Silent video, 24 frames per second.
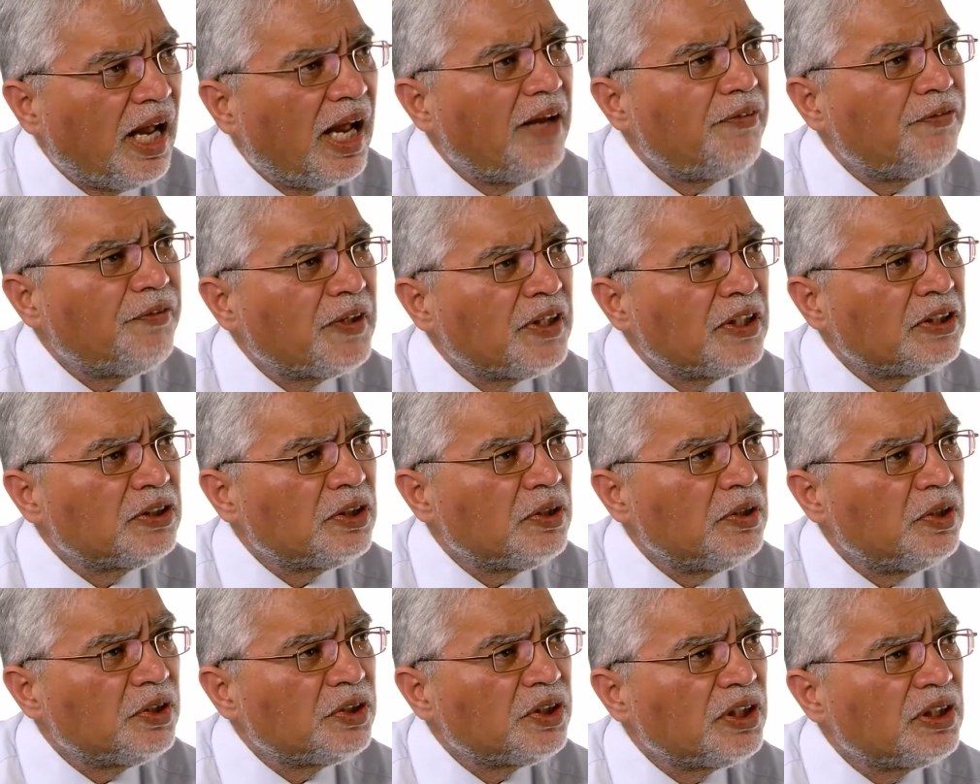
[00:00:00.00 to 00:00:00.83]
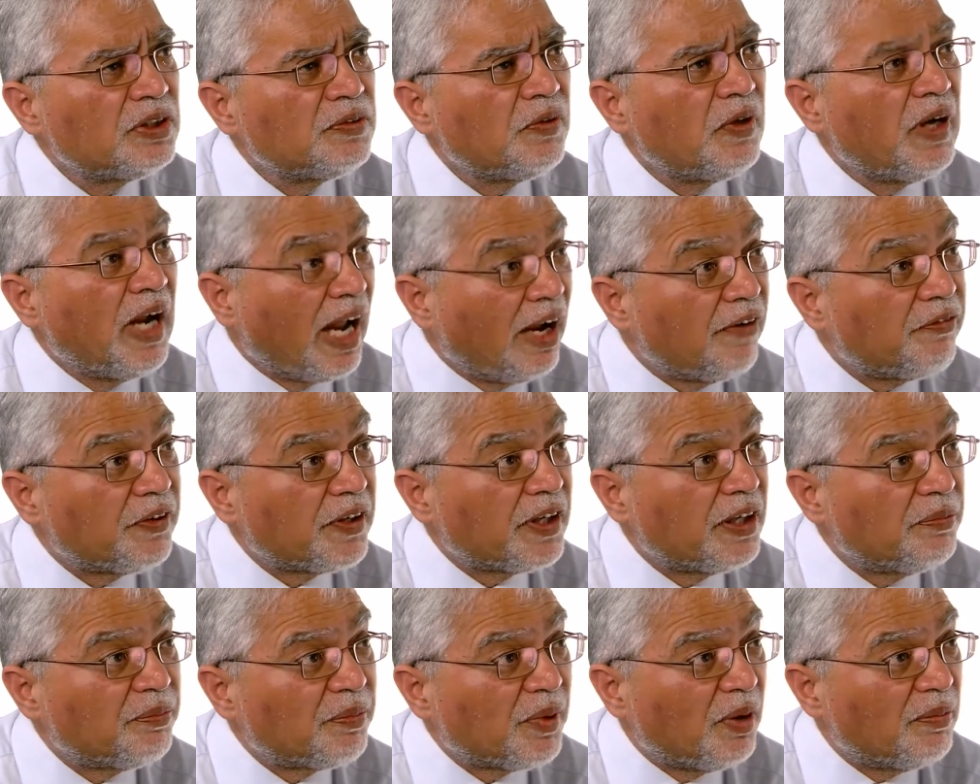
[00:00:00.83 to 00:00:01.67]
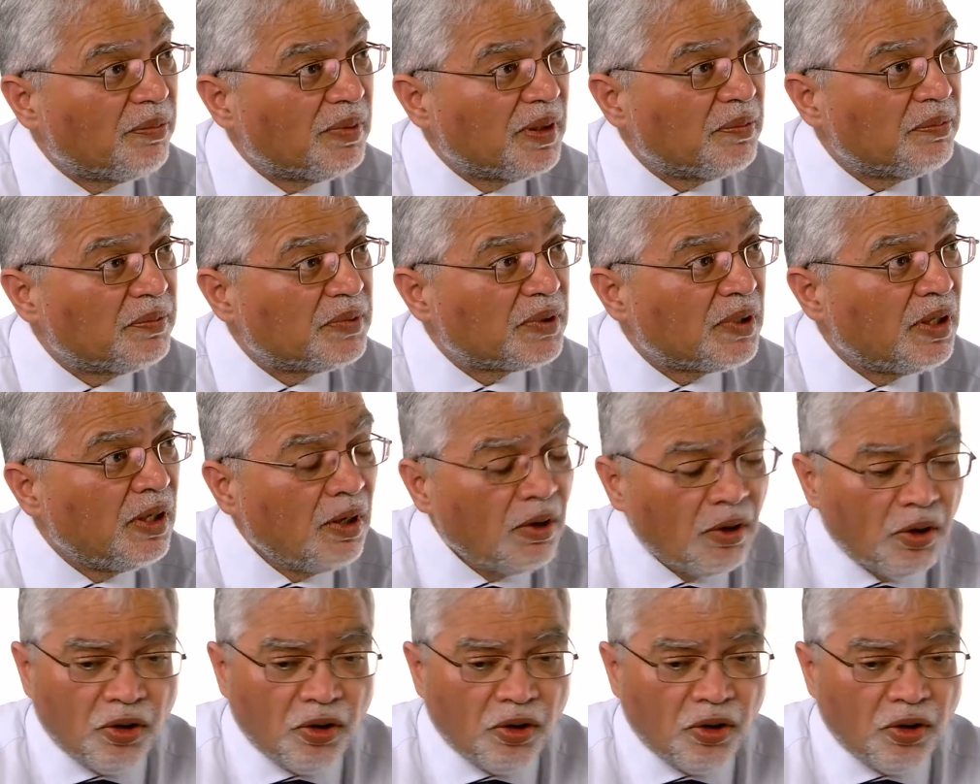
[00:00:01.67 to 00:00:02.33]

African solutions for African problems.